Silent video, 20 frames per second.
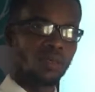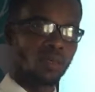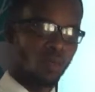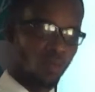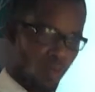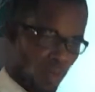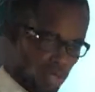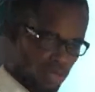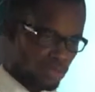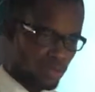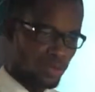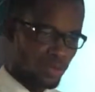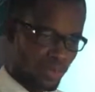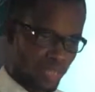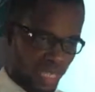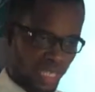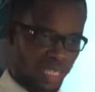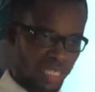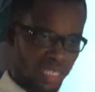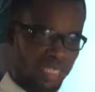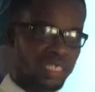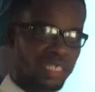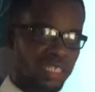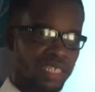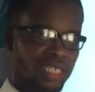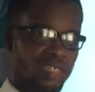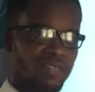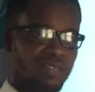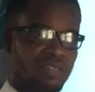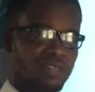what you think
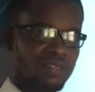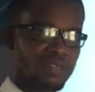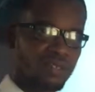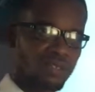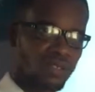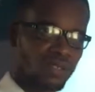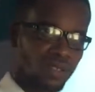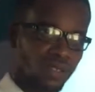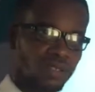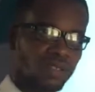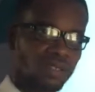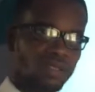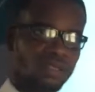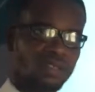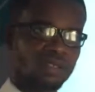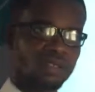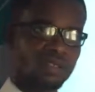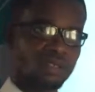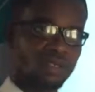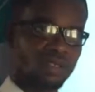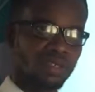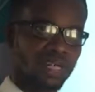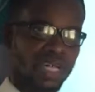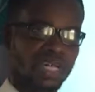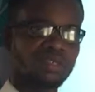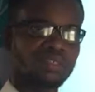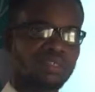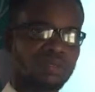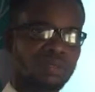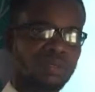is not
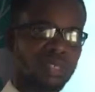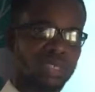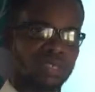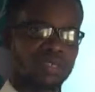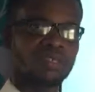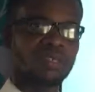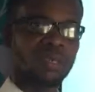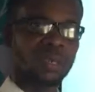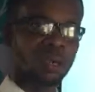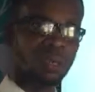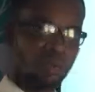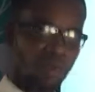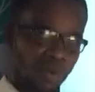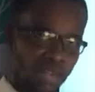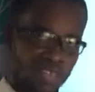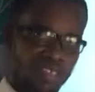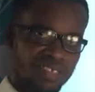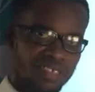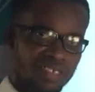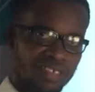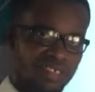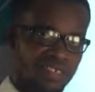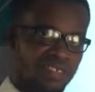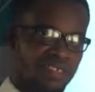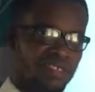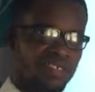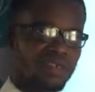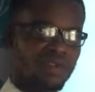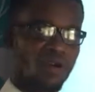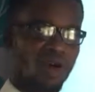correct with
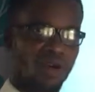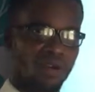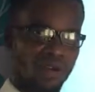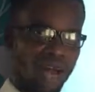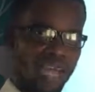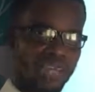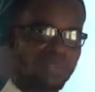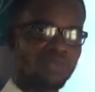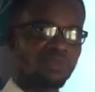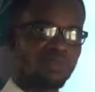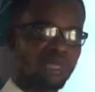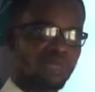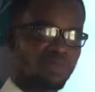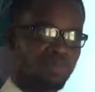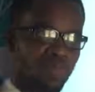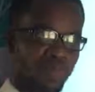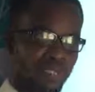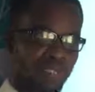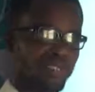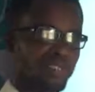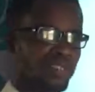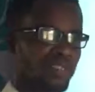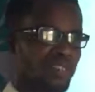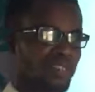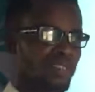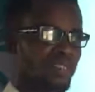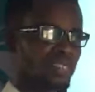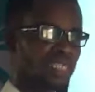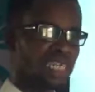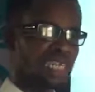policies, or right with
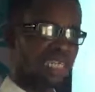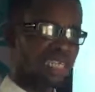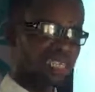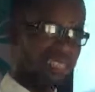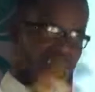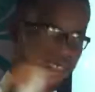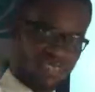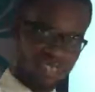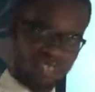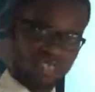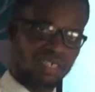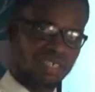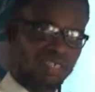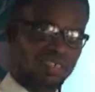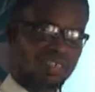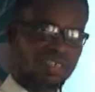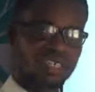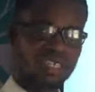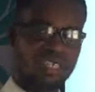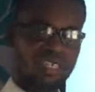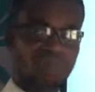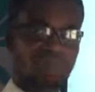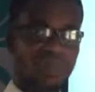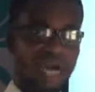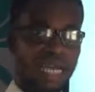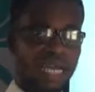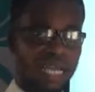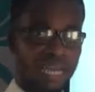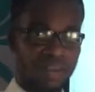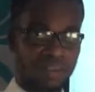policies, decisions taken
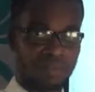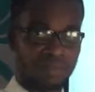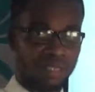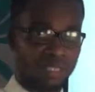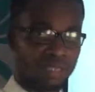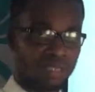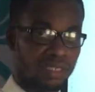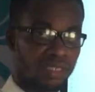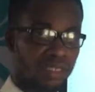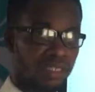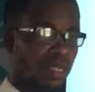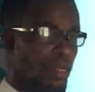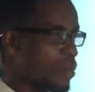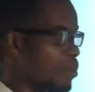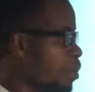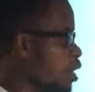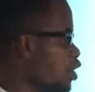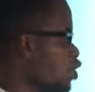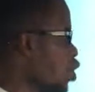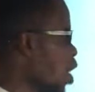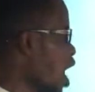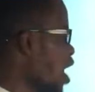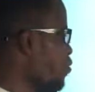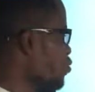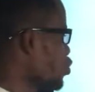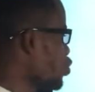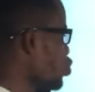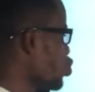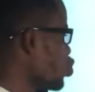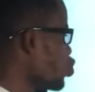by government. But you
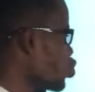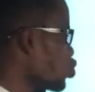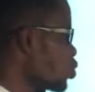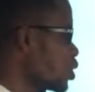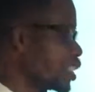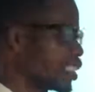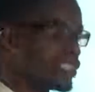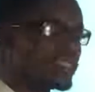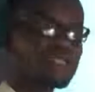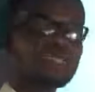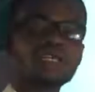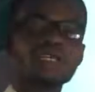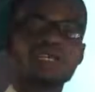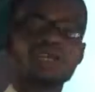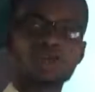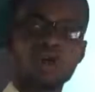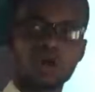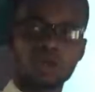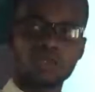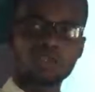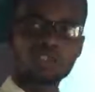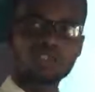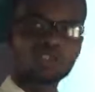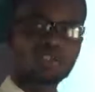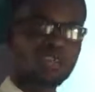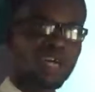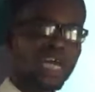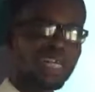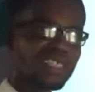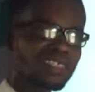have to do it
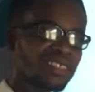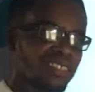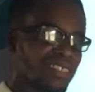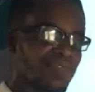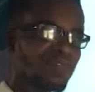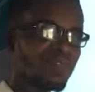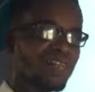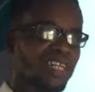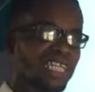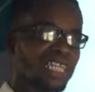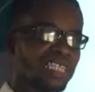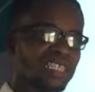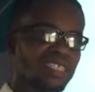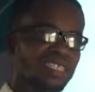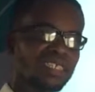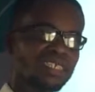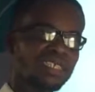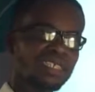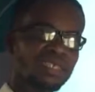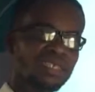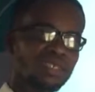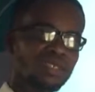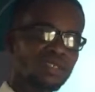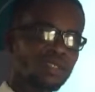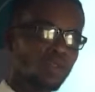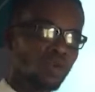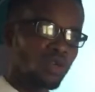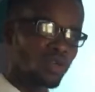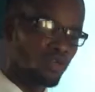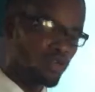constructively.
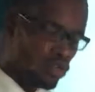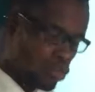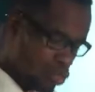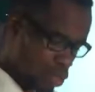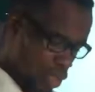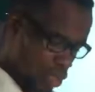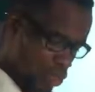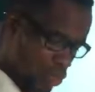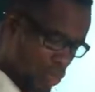So do it